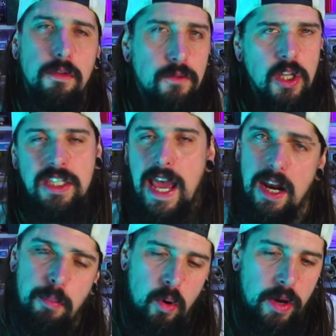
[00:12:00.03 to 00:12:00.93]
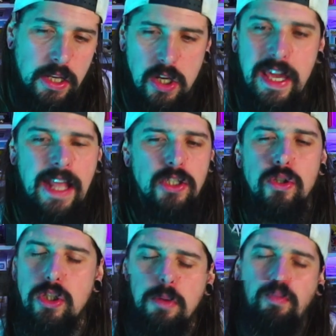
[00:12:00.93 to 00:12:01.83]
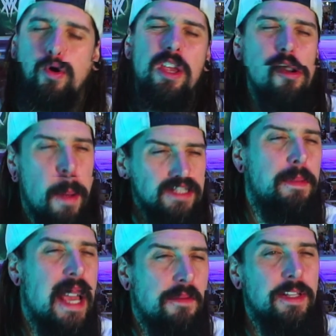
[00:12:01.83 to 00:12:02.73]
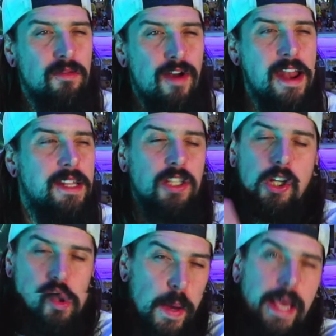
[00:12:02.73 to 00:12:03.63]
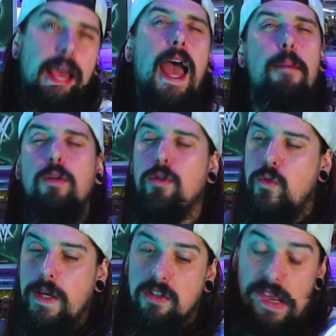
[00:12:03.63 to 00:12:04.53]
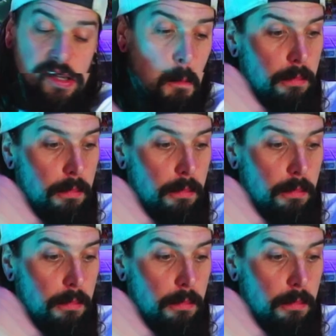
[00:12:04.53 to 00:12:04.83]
the teleporting, you get just to the point you're about to make them into red, and it's like swing a hammer or swing something. It's like,